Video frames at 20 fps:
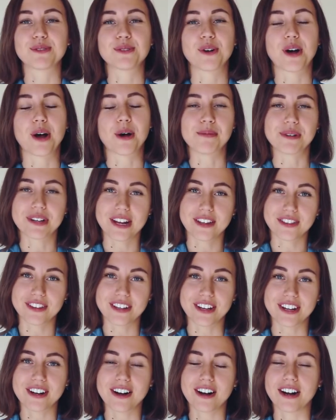to upgrade
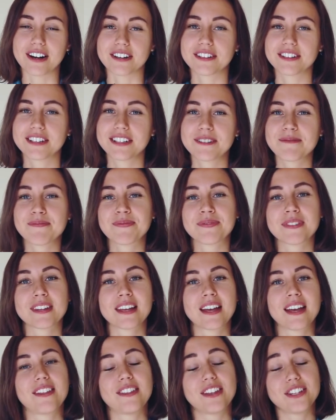their car.
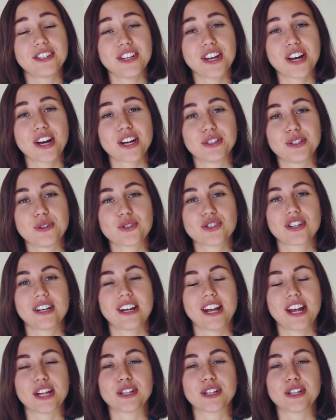The deal usually